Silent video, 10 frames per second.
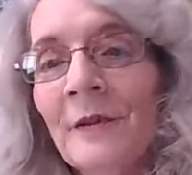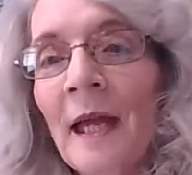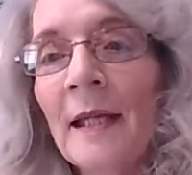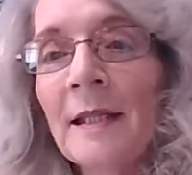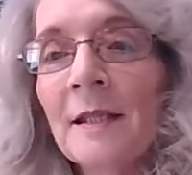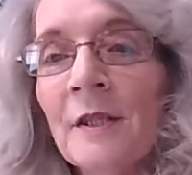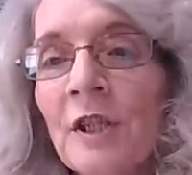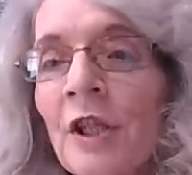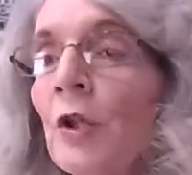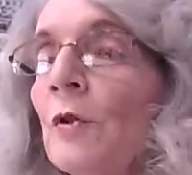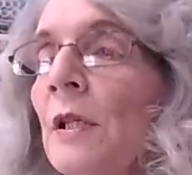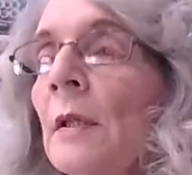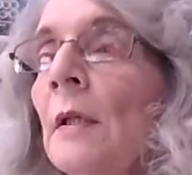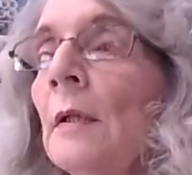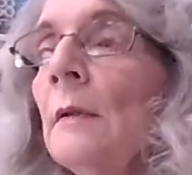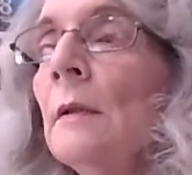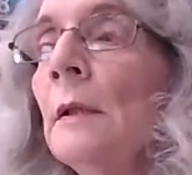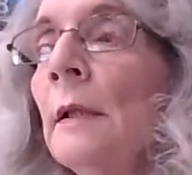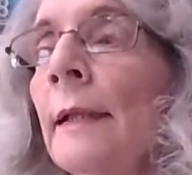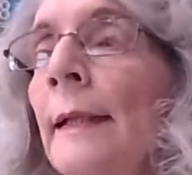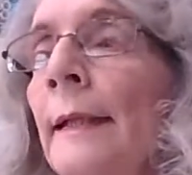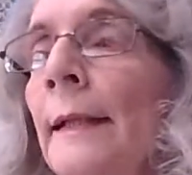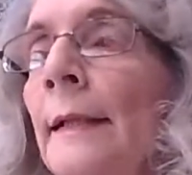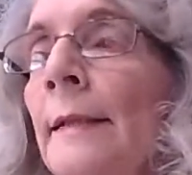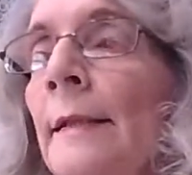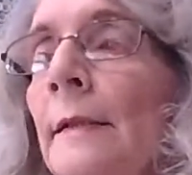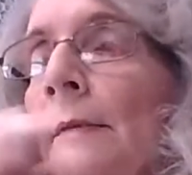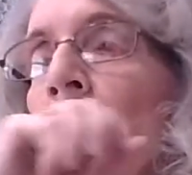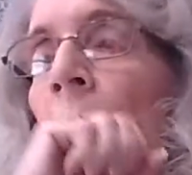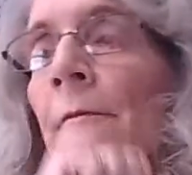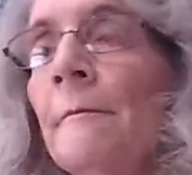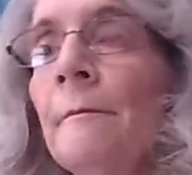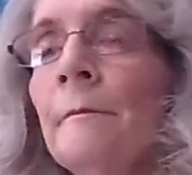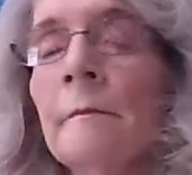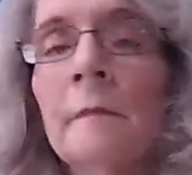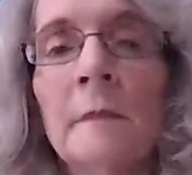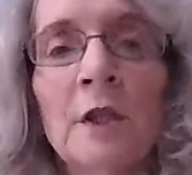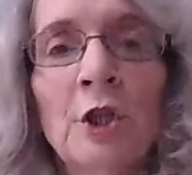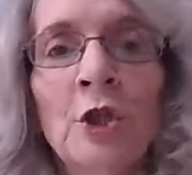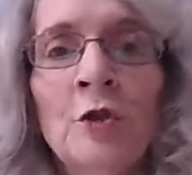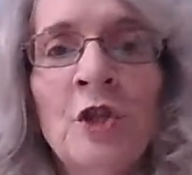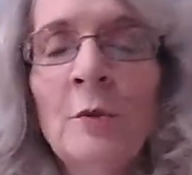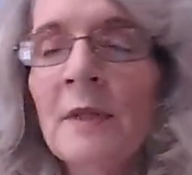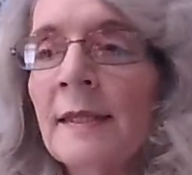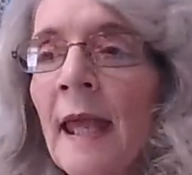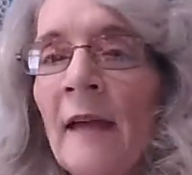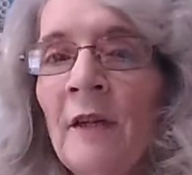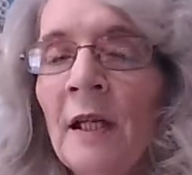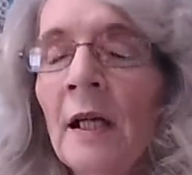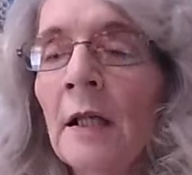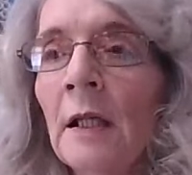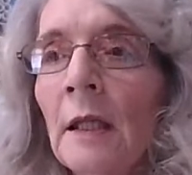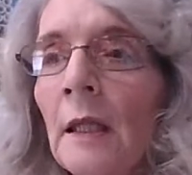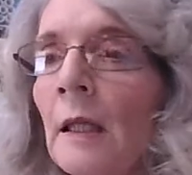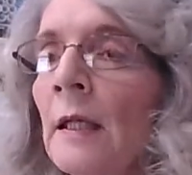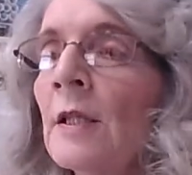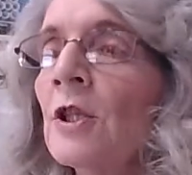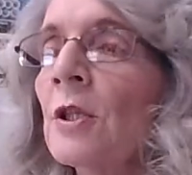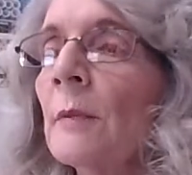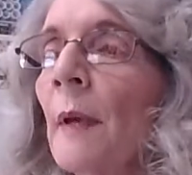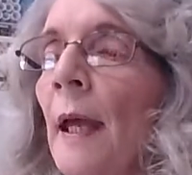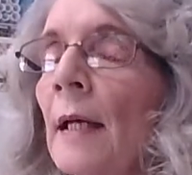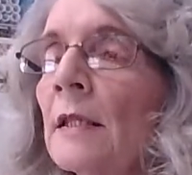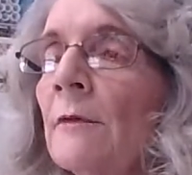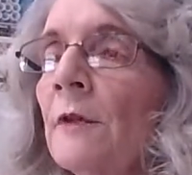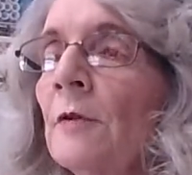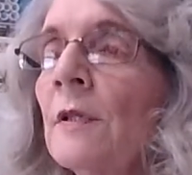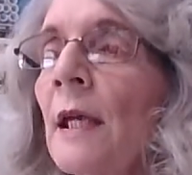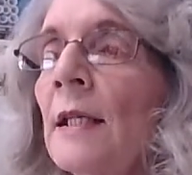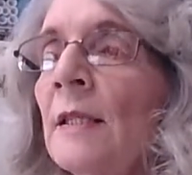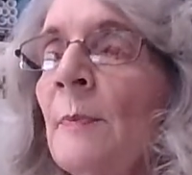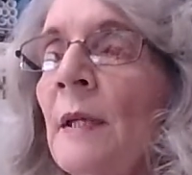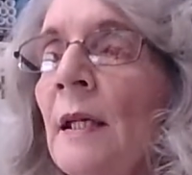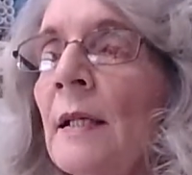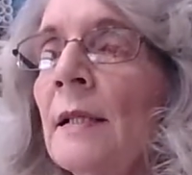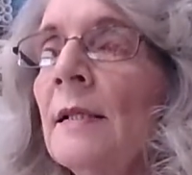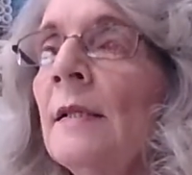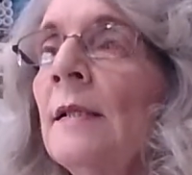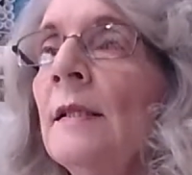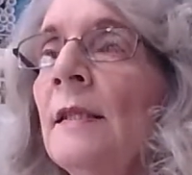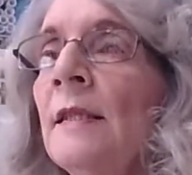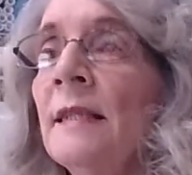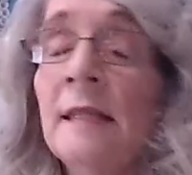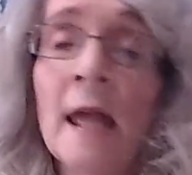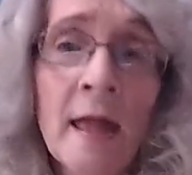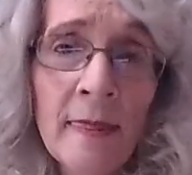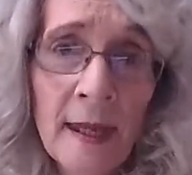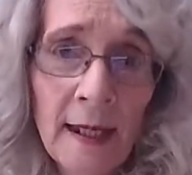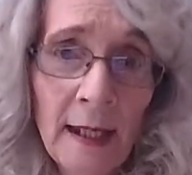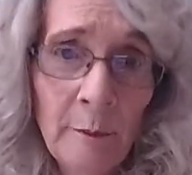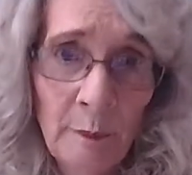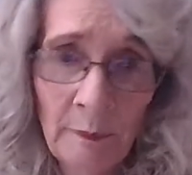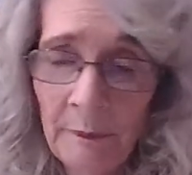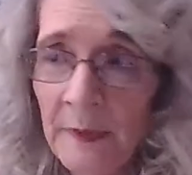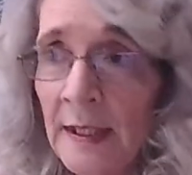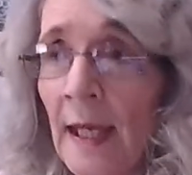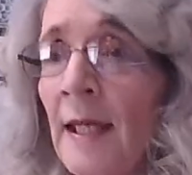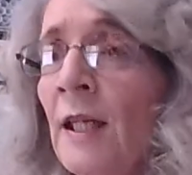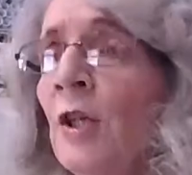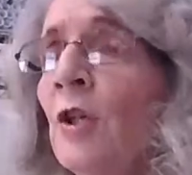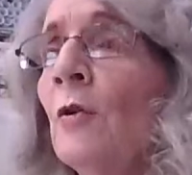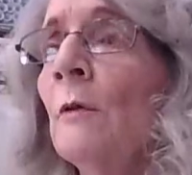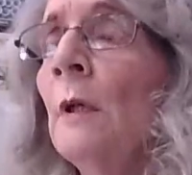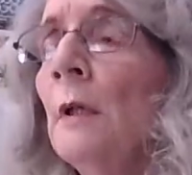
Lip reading: that is cute. And YouTube is having a glitch the past few days because they keep taking your